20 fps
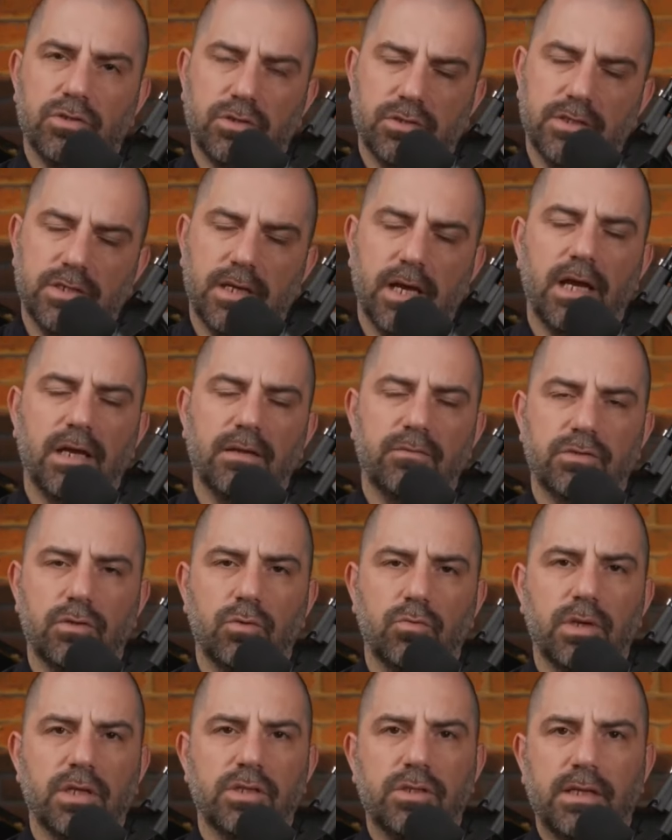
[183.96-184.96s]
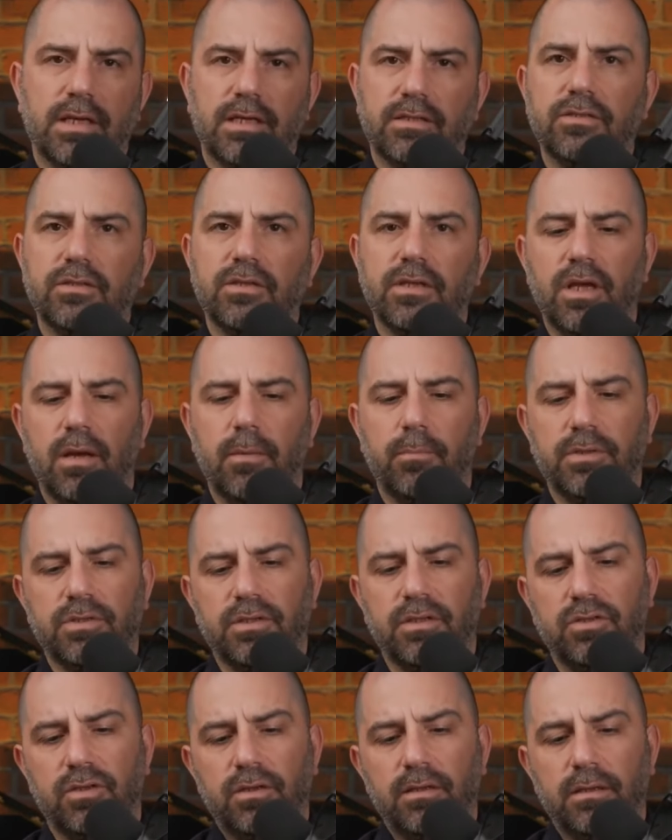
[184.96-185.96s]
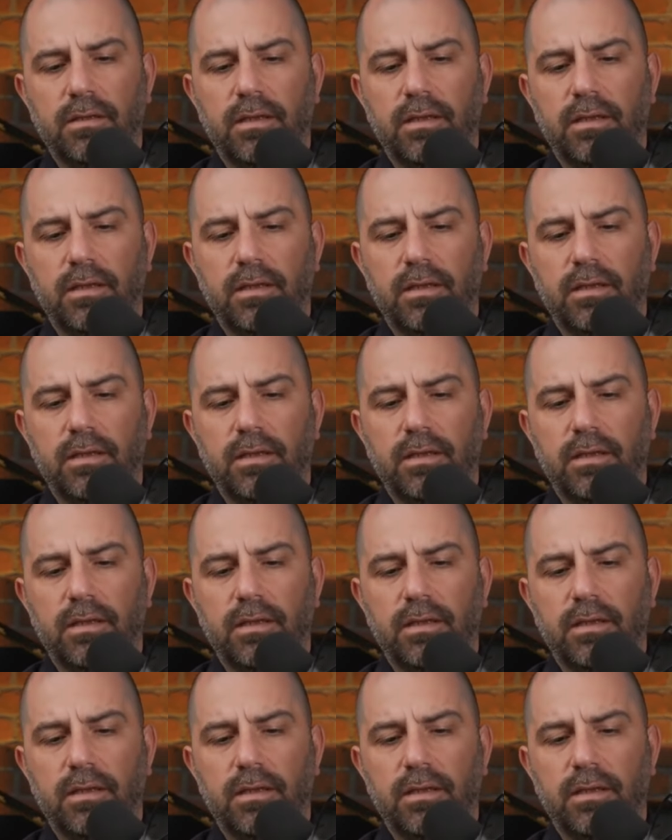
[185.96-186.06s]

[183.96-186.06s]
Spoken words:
you to dive directly into the composition,